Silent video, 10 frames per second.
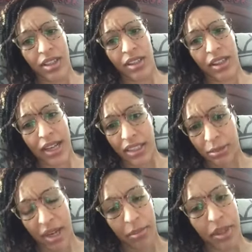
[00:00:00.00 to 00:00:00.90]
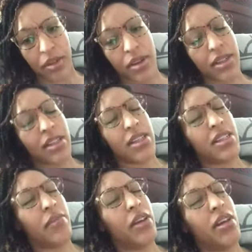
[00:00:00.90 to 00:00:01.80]
likes my appearance in this
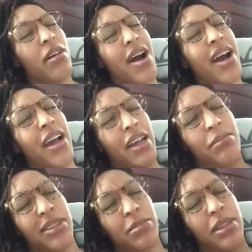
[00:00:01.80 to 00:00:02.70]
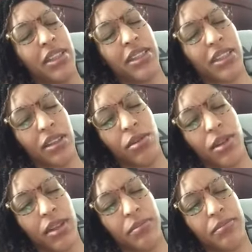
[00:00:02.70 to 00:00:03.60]
video. I aim to please the Lord.